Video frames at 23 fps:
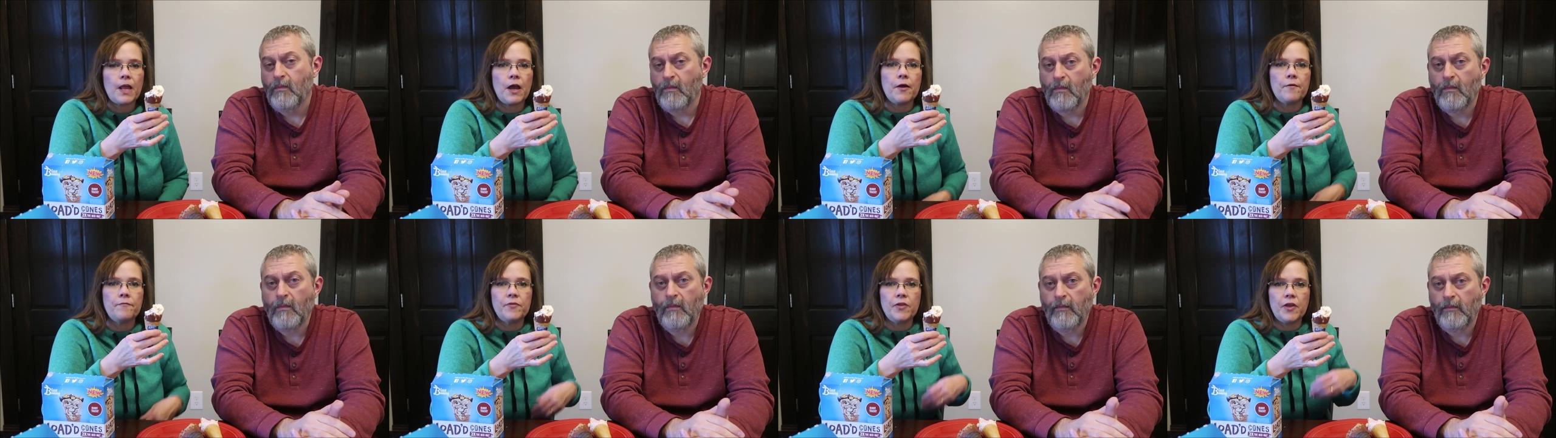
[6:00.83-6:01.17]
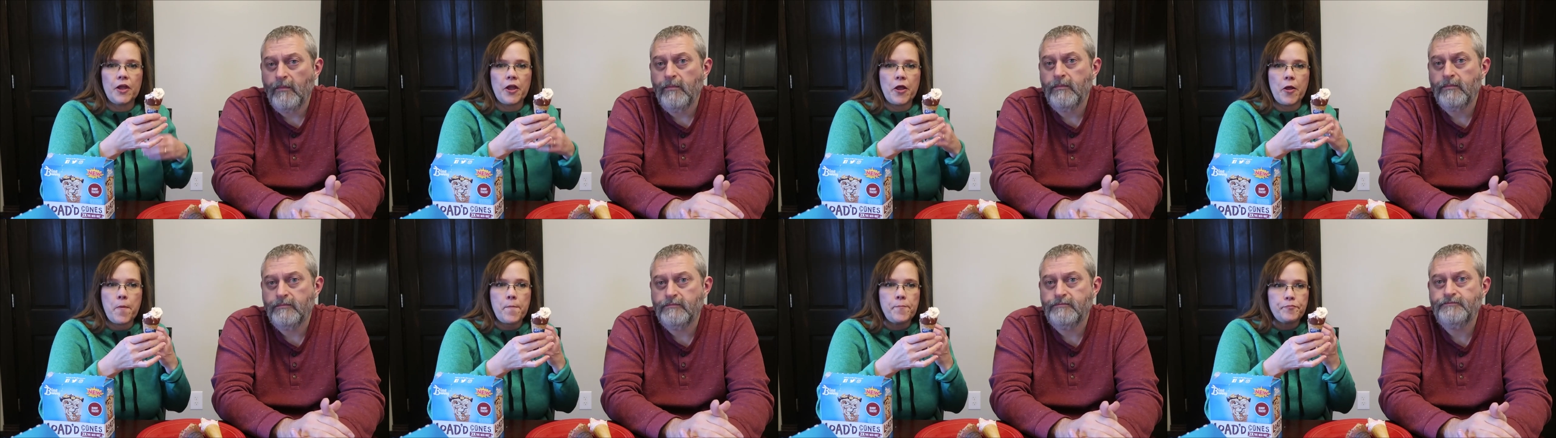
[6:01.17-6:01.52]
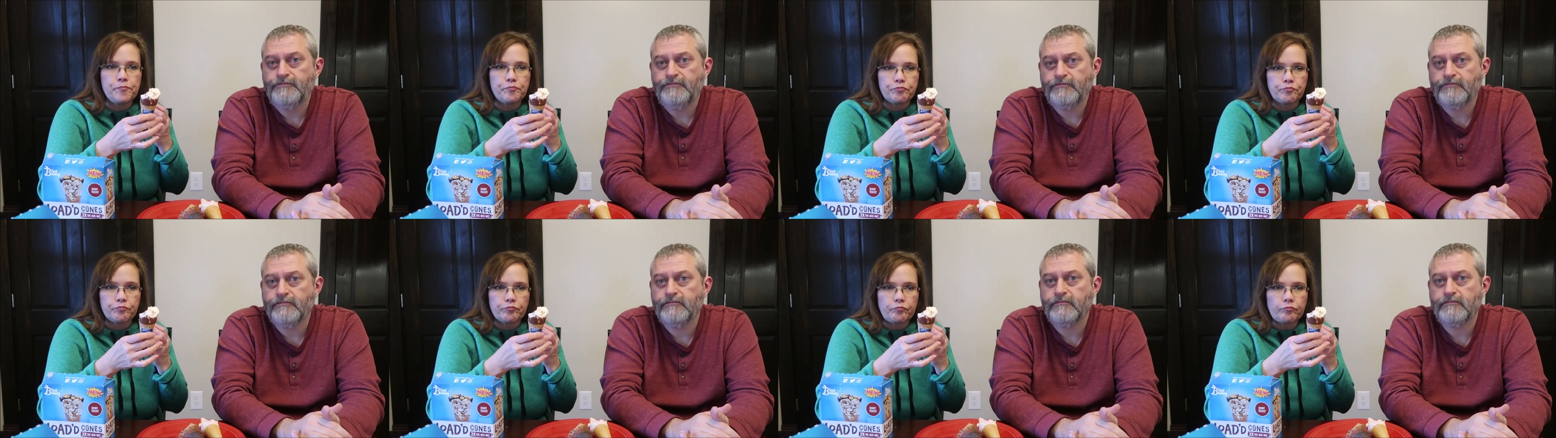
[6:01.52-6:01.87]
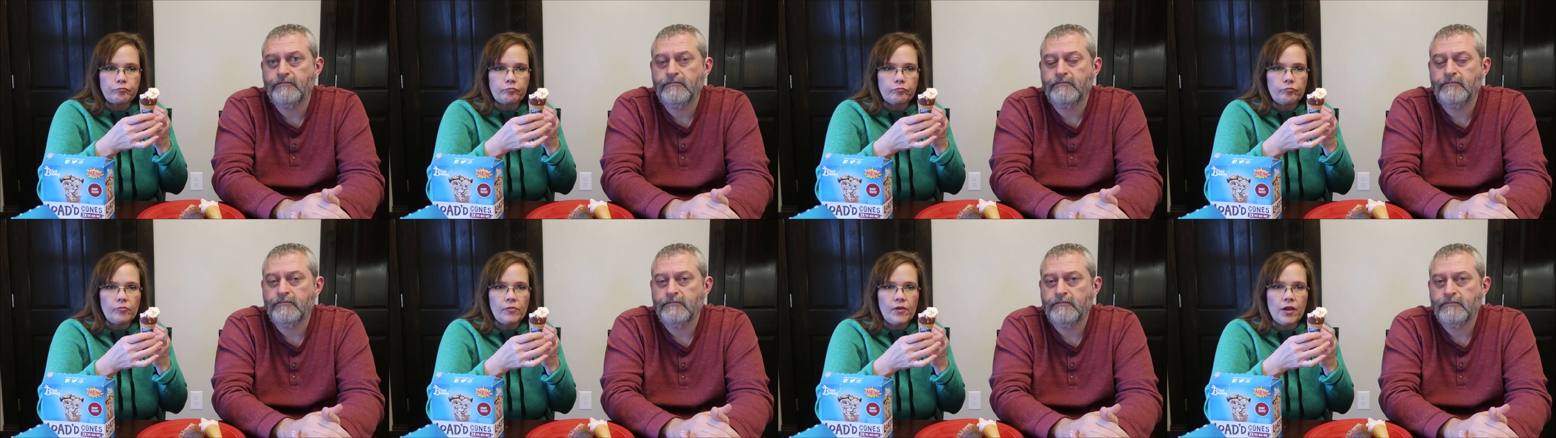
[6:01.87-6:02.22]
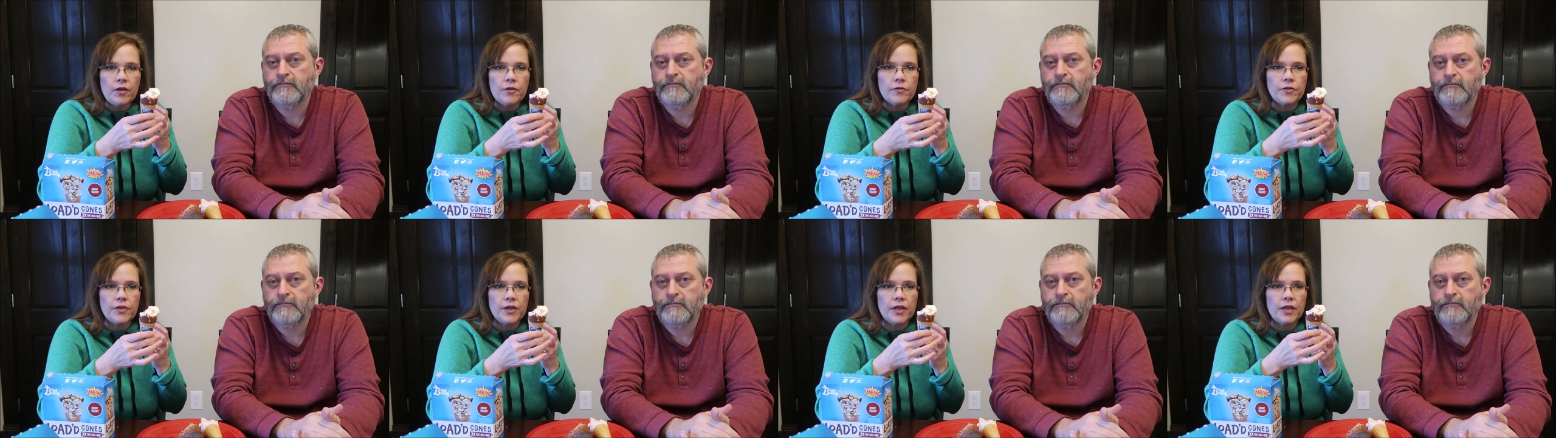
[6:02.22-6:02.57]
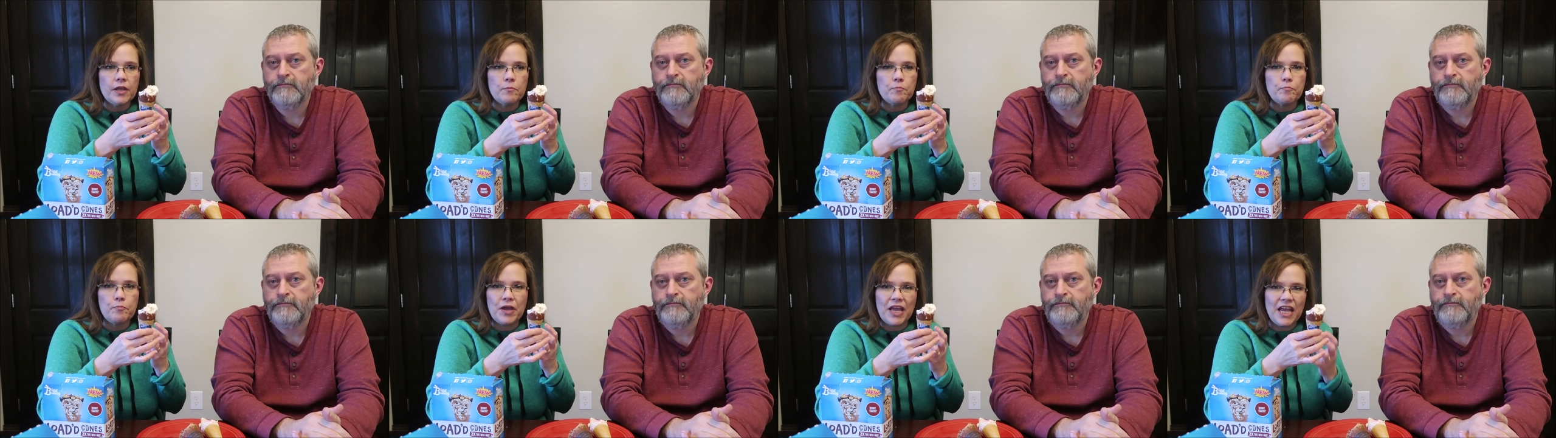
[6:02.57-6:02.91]
Speaker 1: of the the
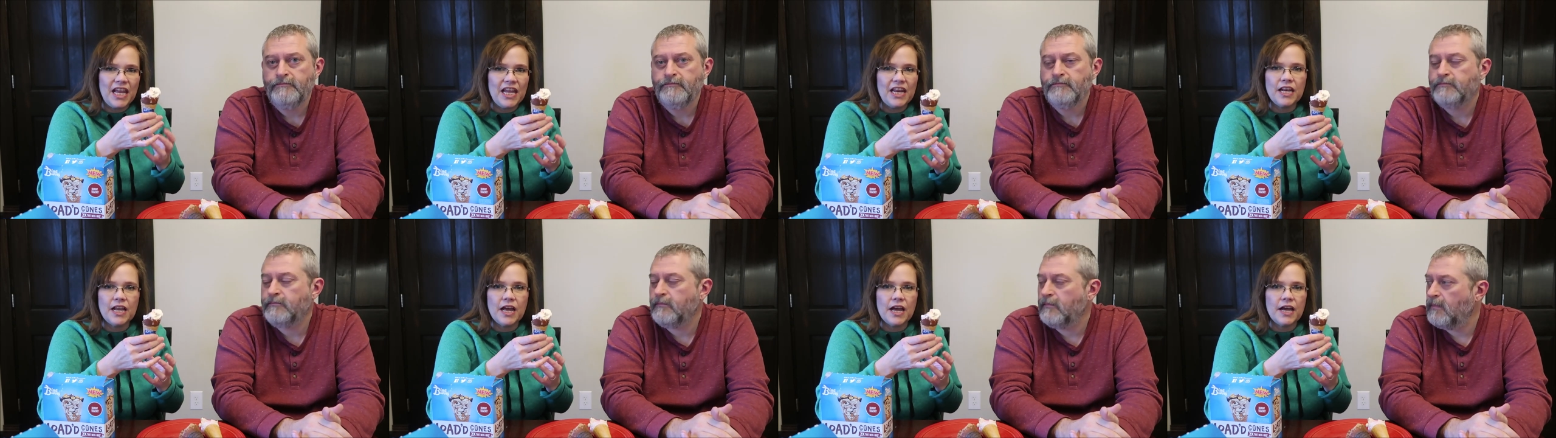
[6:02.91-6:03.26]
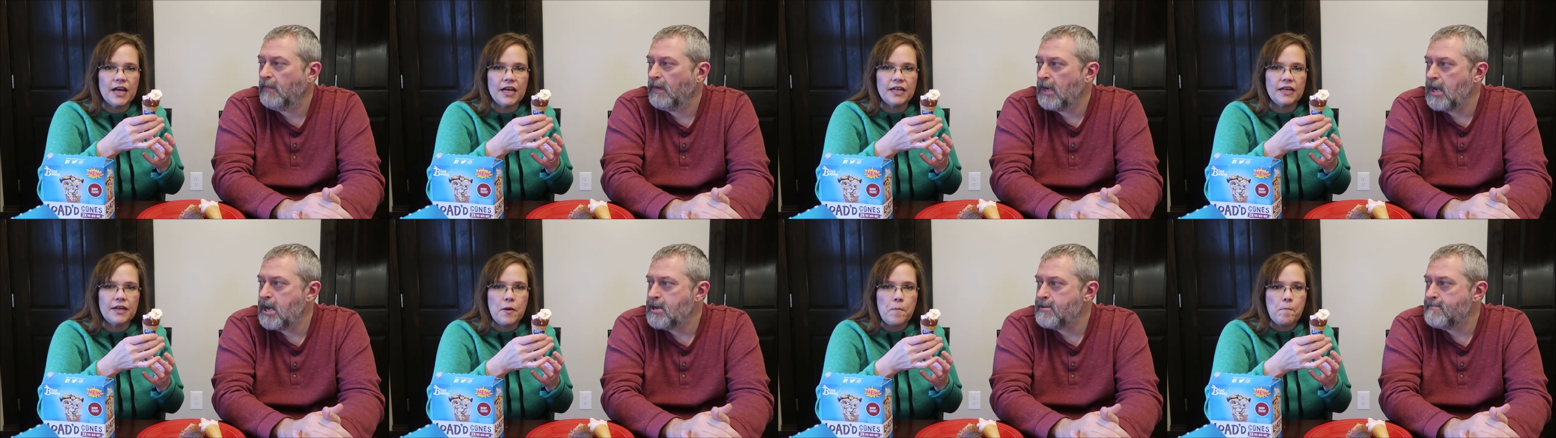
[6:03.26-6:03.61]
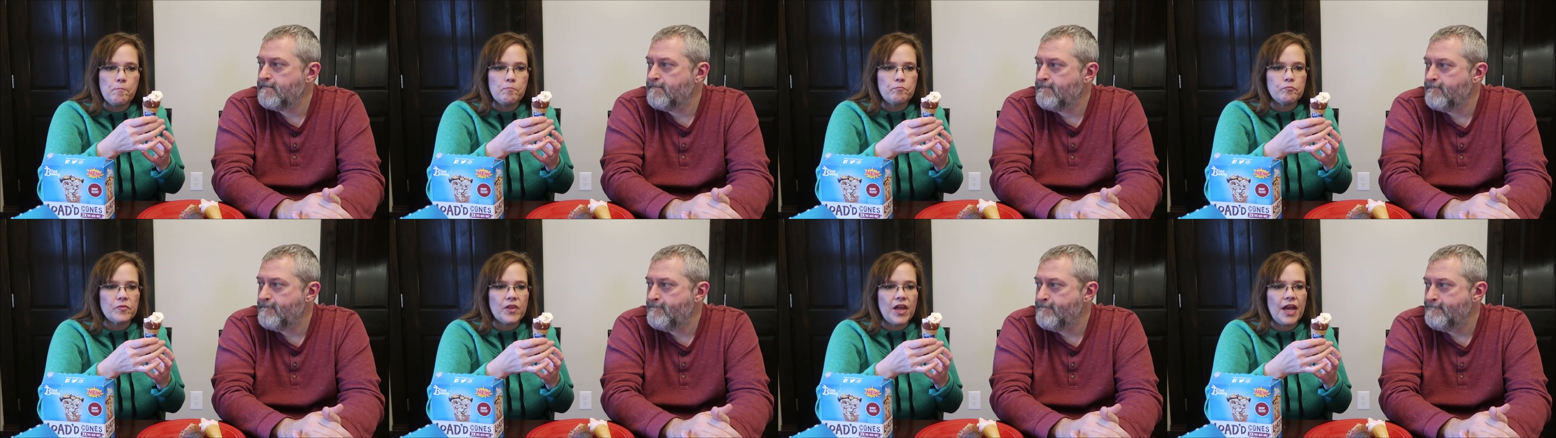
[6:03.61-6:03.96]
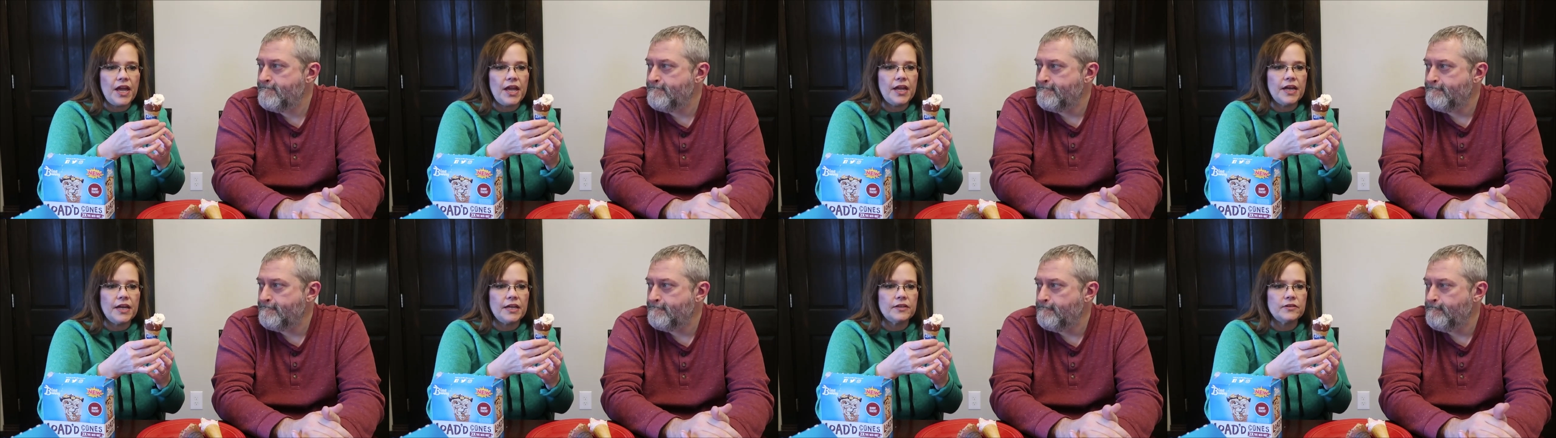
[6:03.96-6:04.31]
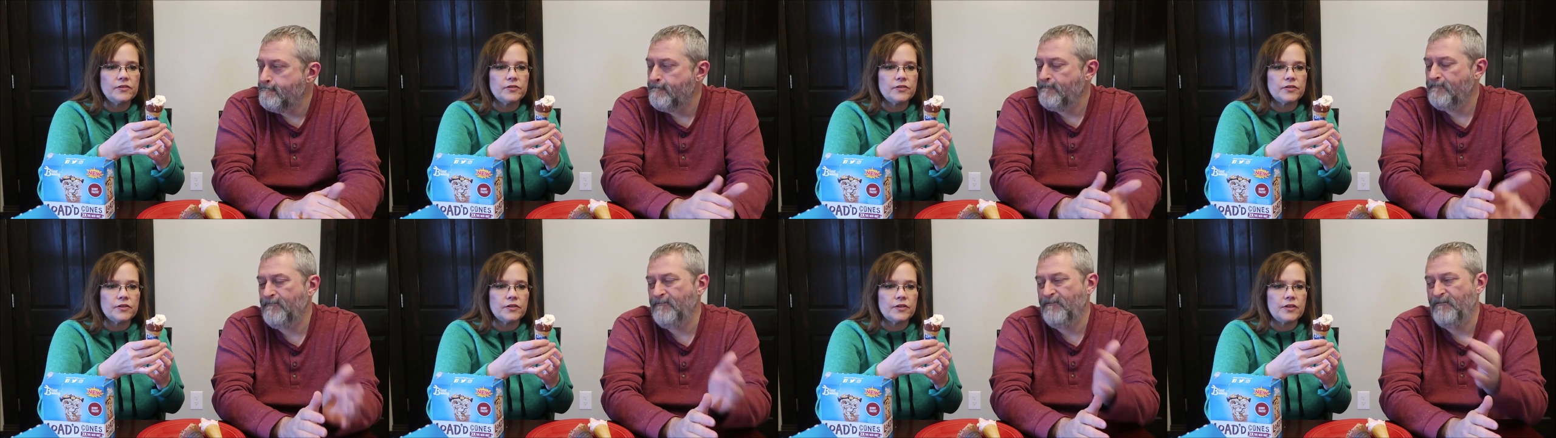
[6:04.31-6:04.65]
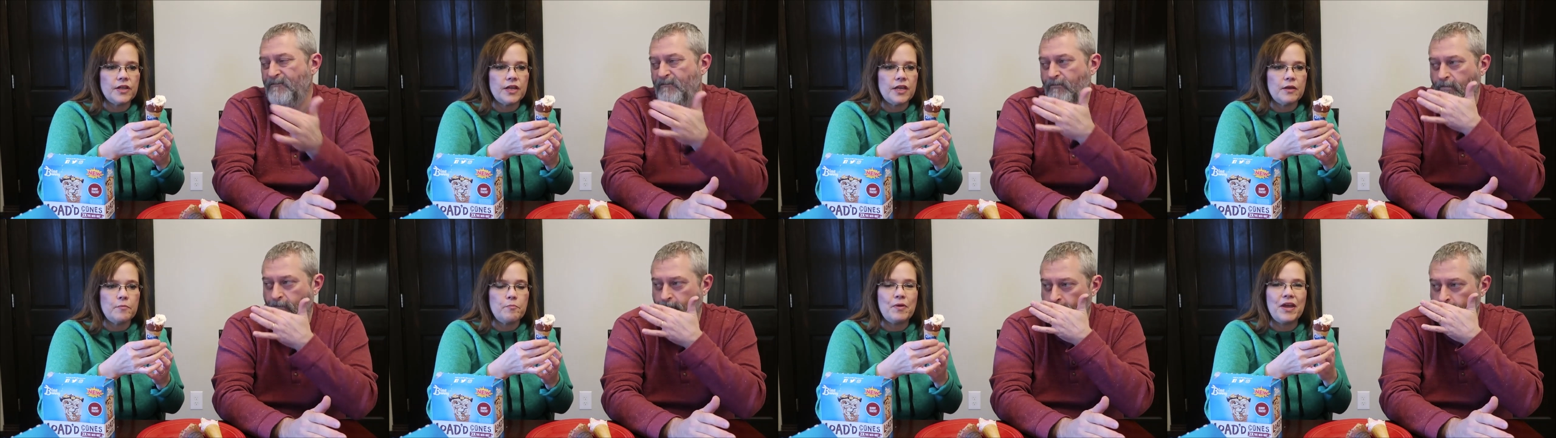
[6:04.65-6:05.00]
peanut and
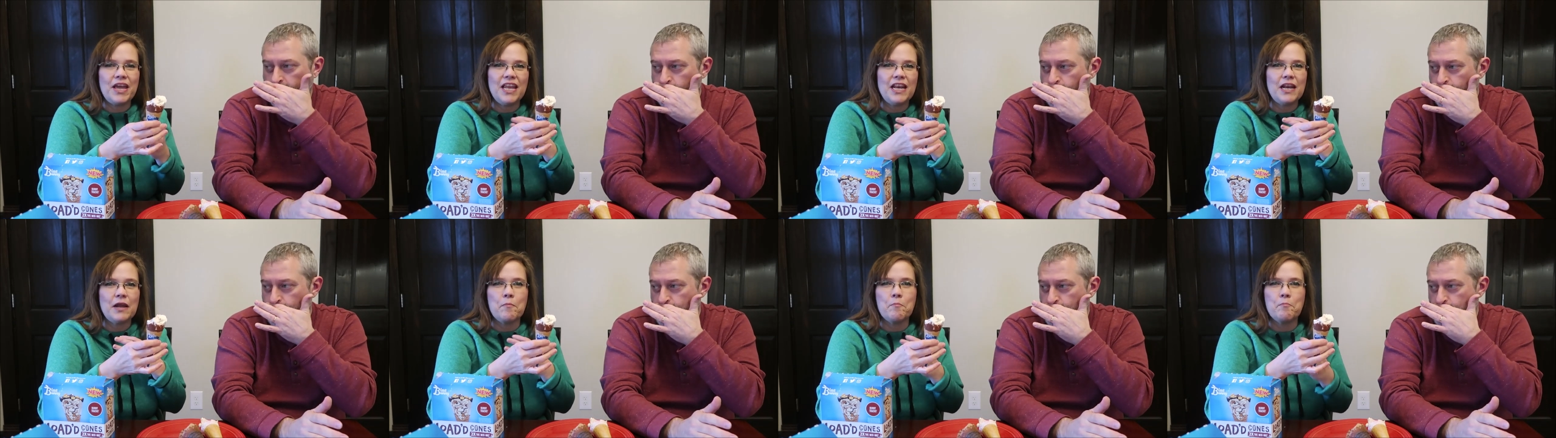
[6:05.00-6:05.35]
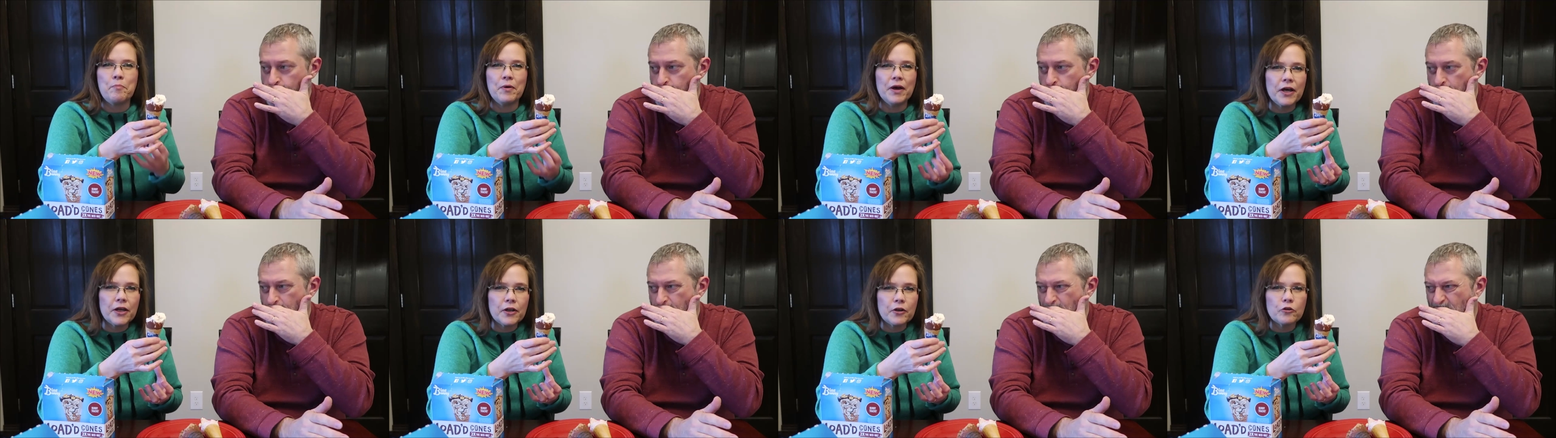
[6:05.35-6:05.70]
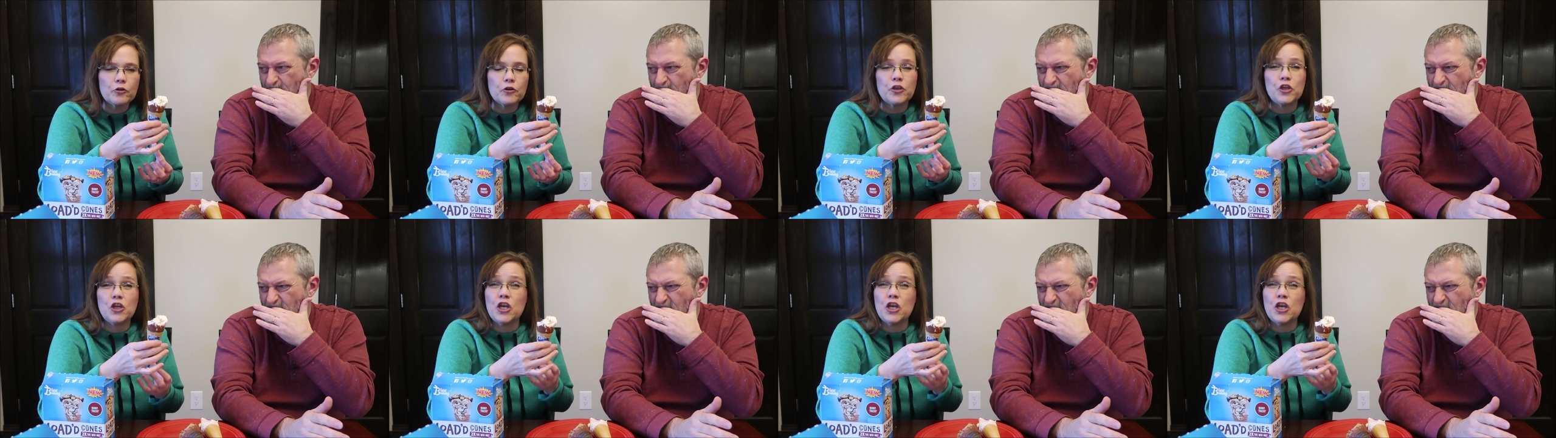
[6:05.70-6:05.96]
the peanut butter.